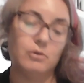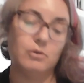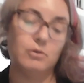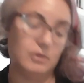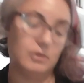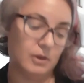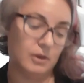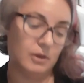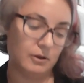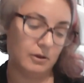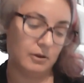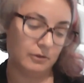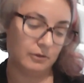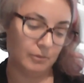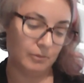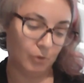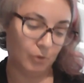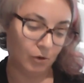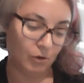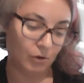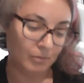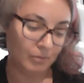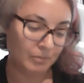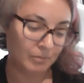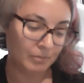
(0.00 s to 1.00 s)
the Next
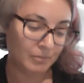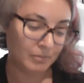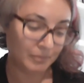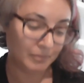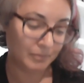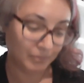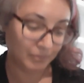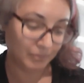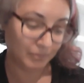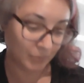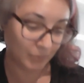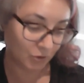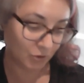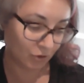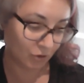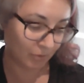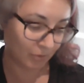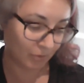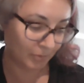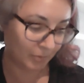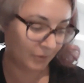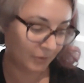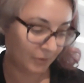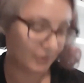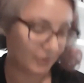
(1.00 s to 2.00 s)
Bomb
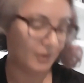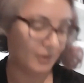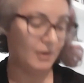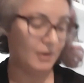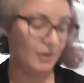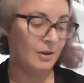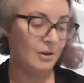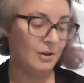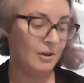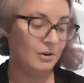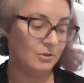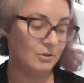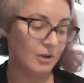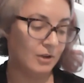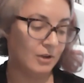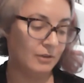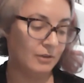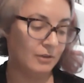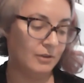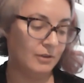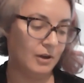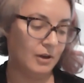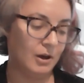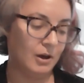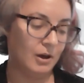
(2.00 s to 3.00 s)
Drops,
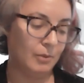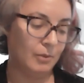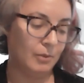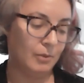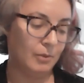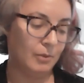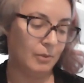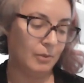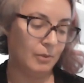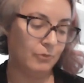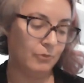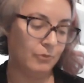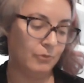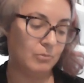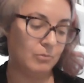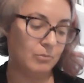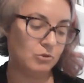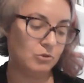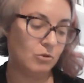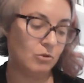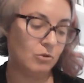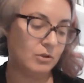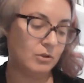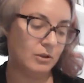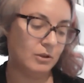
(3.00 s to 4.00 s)
Rising Up from
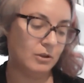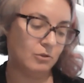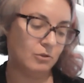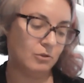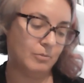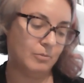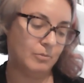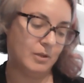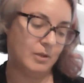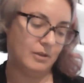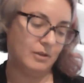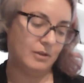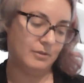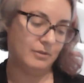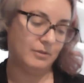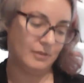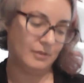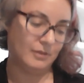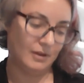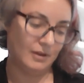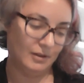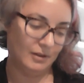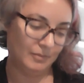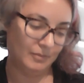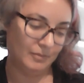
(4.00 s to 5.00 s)
Brooklyn to
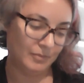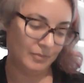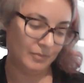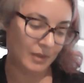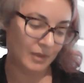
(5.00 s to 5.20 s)
Palestine.